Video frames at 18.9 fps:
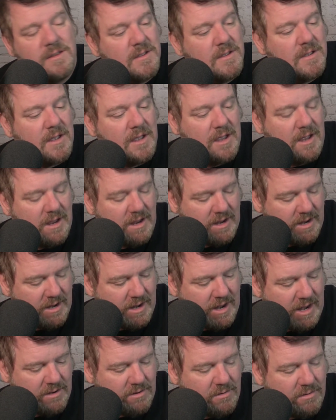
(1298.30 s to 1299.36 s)

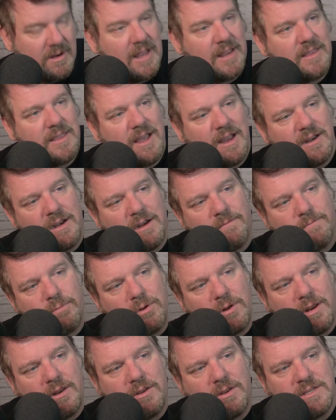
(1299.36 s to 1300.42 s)
I don't like the idea of
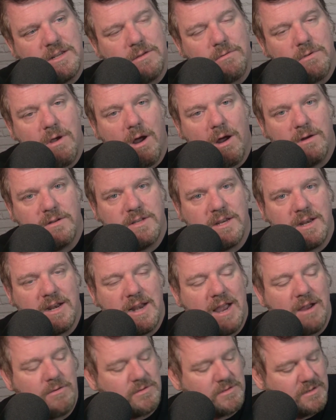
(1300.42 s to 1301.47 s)
pulling these little cards in and
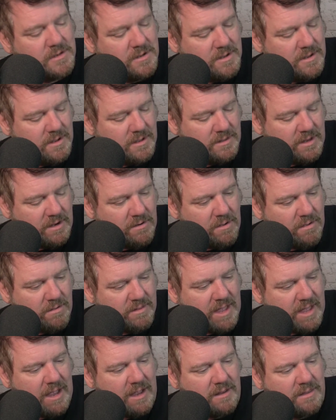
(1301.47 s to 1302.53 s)
out. They're not
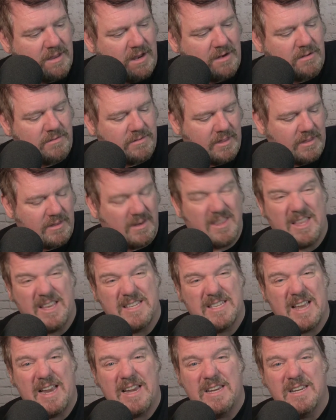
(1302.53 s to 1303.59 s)
they're
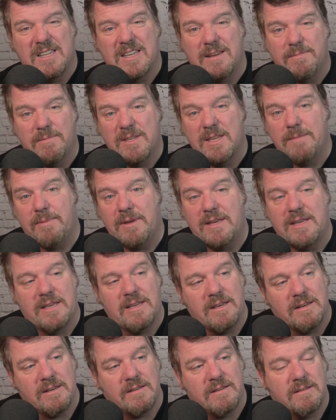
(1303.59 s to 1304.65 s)
designed to
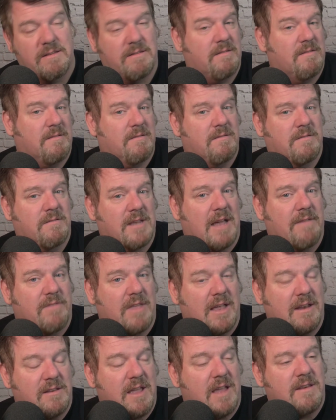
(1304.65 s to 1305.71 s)
have
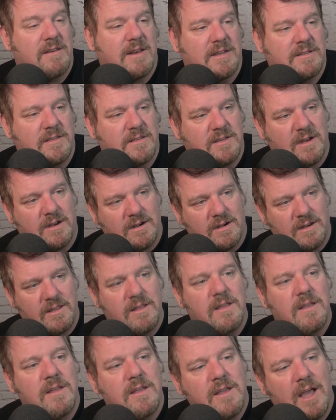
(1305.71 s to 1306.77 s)
that done necessarily.
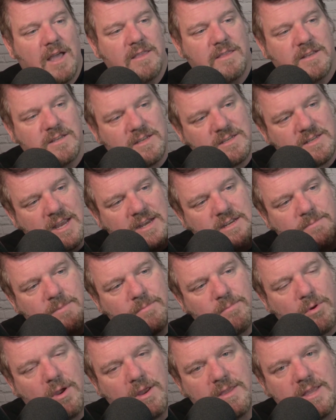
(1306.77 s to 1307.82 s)
I think they're designed to be
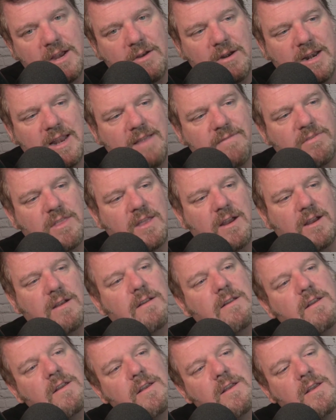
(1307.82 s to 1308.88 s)
put in there and left there.
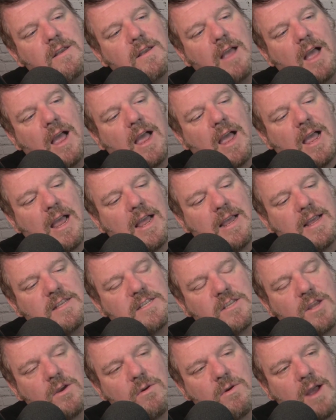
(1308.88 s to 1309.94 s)

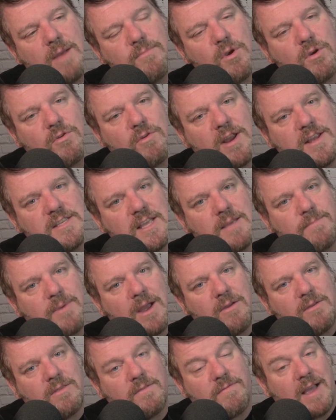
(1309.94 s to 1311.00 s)
So I'm not crazy
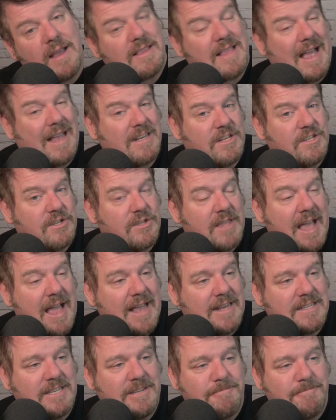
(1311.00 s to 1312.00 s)
about the fact that I had to do that.